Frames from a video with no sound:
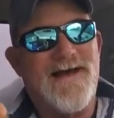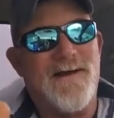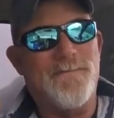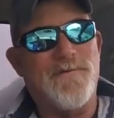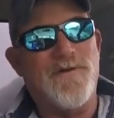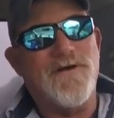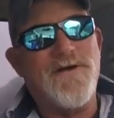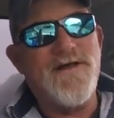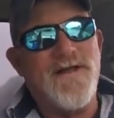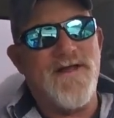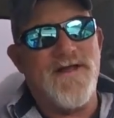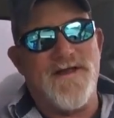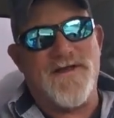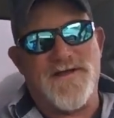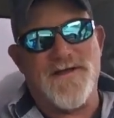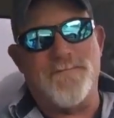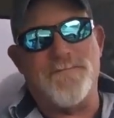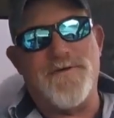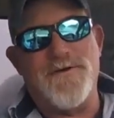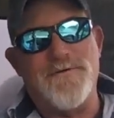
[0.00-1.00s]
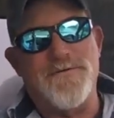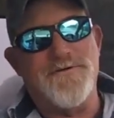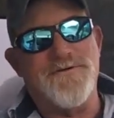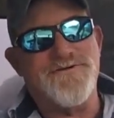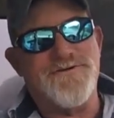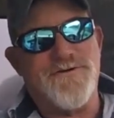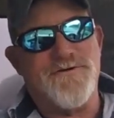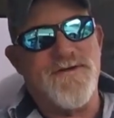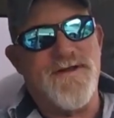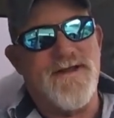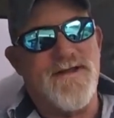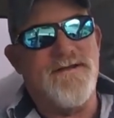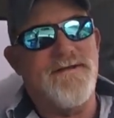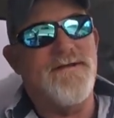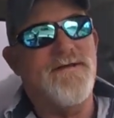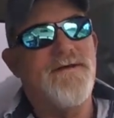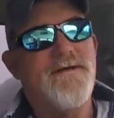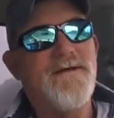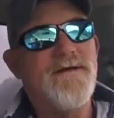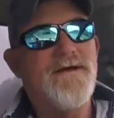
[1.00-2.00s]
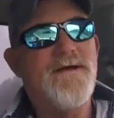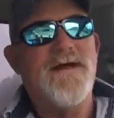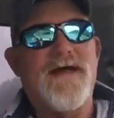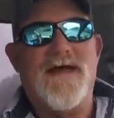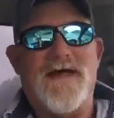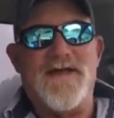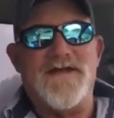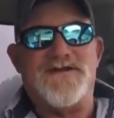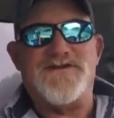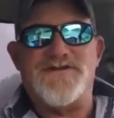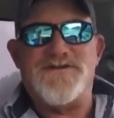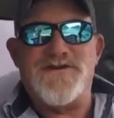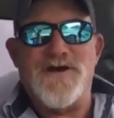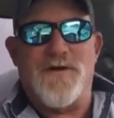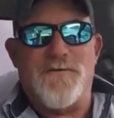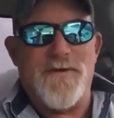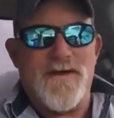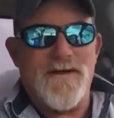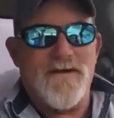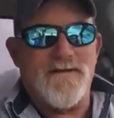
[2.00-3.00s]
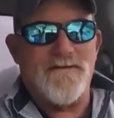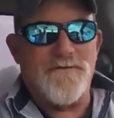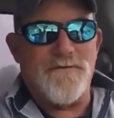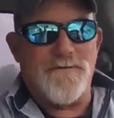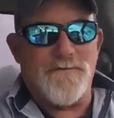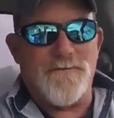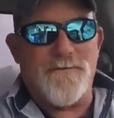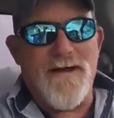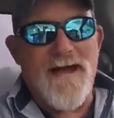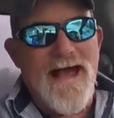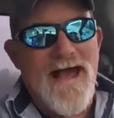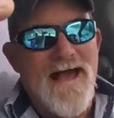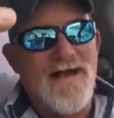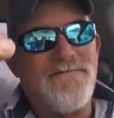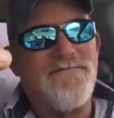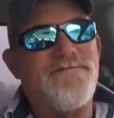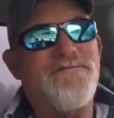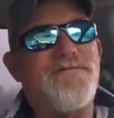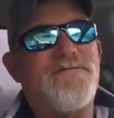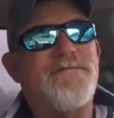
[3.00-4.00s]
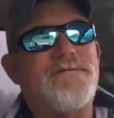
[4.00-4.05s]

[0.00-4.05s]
I'm looking at a computer screen, and it's showing a little graph.